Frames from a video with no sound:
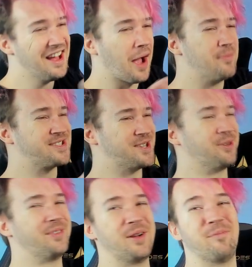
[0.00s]
I'm
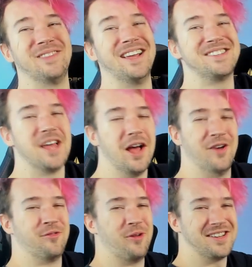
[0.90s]
serving a plate
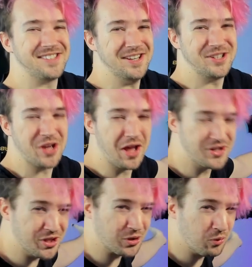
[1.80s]
of Rustage
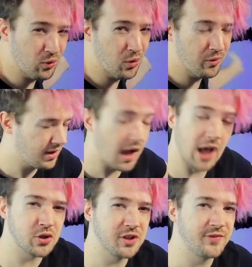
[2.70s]
to the crew.
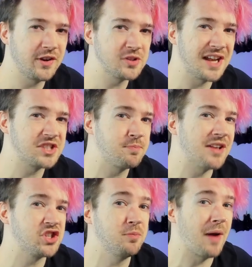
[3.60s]
Also, this video is now
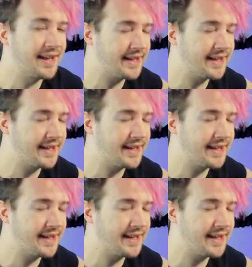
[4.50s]
sponsored by